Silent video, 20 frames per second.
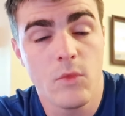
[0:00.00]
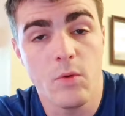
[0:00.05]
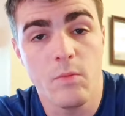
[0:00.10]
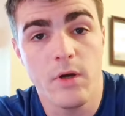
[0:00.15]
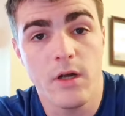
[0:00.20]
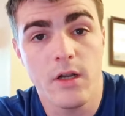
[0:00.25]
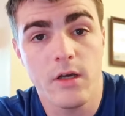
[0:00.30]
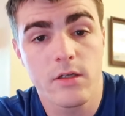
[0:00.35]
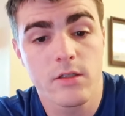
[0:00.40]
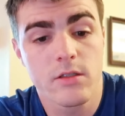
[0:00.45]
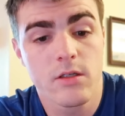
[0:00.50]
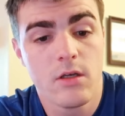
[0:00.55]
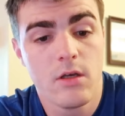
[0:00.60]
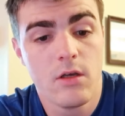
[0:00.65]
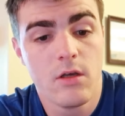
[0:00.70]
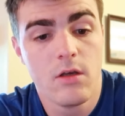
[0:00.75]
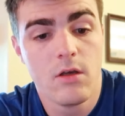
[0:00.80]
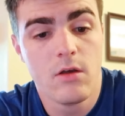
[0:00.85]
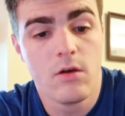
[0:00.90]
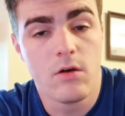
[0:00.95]
buttocks
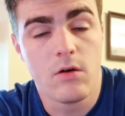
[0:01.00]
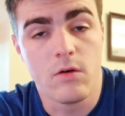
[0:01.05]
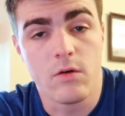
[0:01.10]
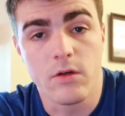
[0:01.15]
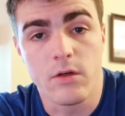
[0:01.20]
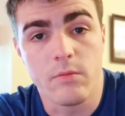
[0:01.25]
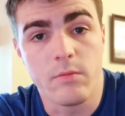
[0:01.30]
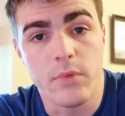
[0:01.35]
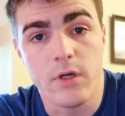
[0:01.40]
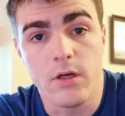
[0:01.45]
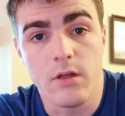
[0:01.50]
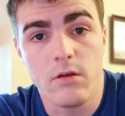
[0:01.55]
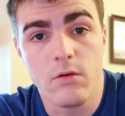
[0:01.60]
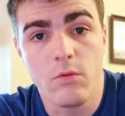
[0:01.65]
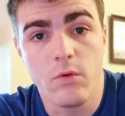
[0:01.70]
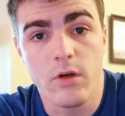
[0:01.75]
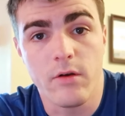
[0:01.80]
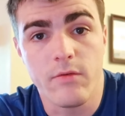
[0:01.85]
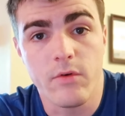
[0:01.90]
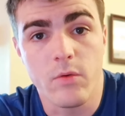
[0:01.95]
or your butt,
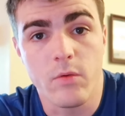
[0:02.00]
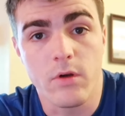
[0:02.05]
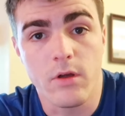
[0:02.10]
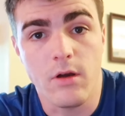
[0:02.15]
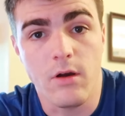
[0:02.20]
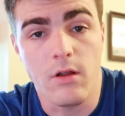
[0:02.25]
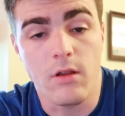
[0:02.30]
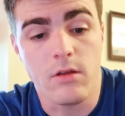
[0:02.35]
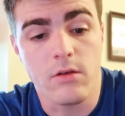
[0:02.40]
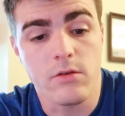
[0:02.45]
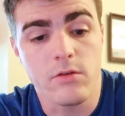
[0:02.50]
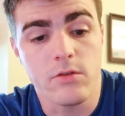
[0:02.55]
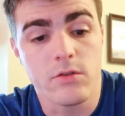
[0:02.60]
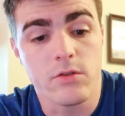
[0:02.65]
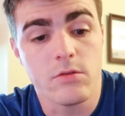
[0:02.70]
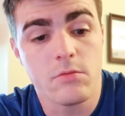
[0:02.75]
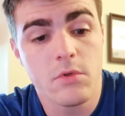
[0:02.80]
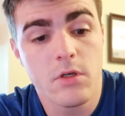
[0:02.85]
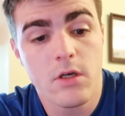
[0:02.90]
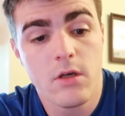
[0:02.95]
whatever you want to call it,
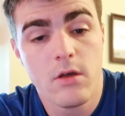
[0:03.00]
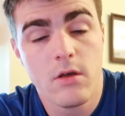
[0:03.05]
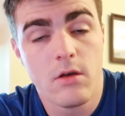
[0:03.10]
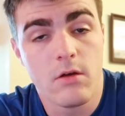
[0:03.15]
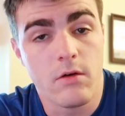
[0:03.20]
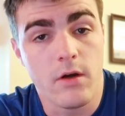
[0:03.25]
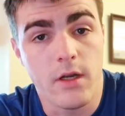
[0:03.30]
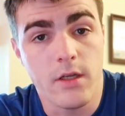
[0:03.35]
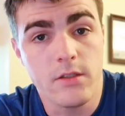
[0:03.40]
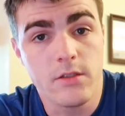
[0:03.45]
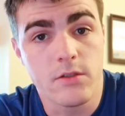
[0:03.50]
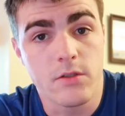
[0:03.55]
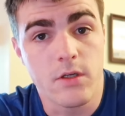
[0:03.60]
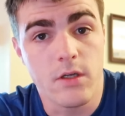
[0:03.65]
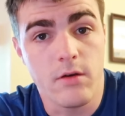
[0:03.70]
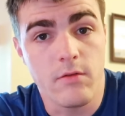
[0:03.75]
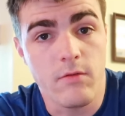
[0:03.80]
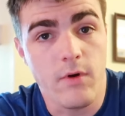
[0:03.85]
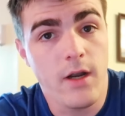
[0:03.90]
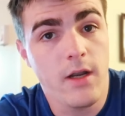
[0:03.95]
YouTube. Right, so you
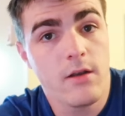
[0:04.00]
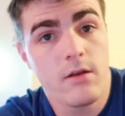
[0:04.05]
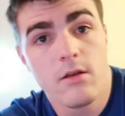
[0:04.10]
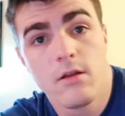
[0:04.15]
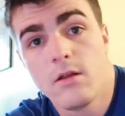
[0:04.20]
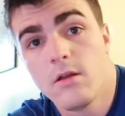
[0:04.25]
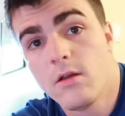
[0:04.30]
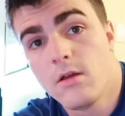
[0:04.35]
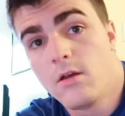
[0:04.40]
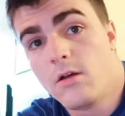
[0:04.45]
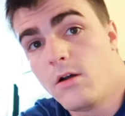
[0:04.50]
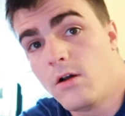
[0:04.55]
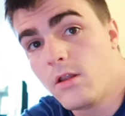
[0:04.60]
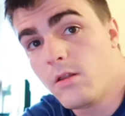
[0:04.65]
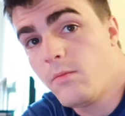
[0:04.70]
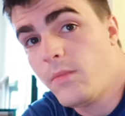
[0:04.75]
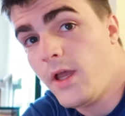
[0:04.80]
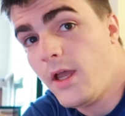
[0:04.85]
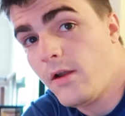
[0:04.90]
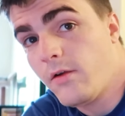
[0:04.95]
get it right on
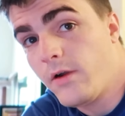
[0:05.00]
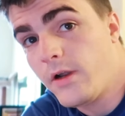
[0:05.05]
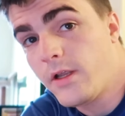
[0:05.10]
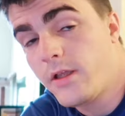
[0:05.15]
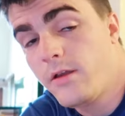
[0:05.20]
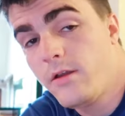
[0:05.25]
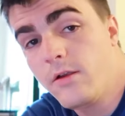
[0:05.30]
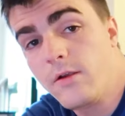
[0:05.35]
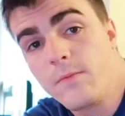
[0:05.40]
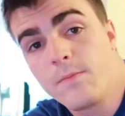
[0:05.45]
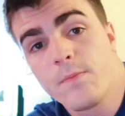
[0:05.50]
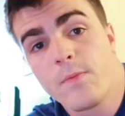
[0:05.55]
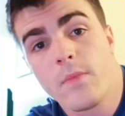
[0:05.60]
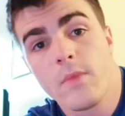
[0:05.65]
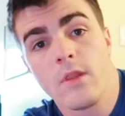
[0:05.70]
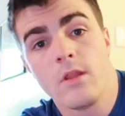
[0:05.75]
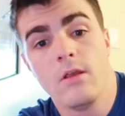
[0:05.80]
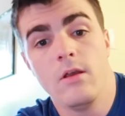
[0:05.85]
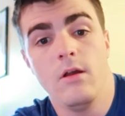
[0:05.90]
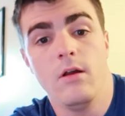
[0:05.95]
the back right here,
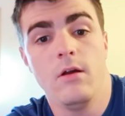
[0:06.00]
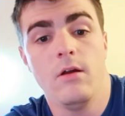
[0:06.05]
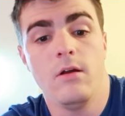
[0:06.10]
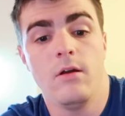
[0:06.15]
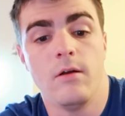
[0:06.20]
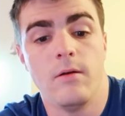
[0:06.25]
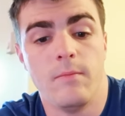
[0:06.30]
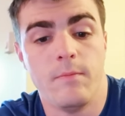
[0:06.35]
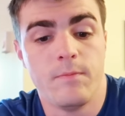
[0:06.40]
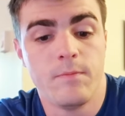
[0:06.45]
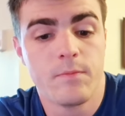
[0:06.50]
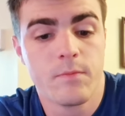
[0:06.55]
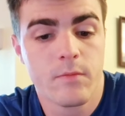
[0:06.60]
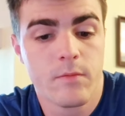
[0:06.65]
and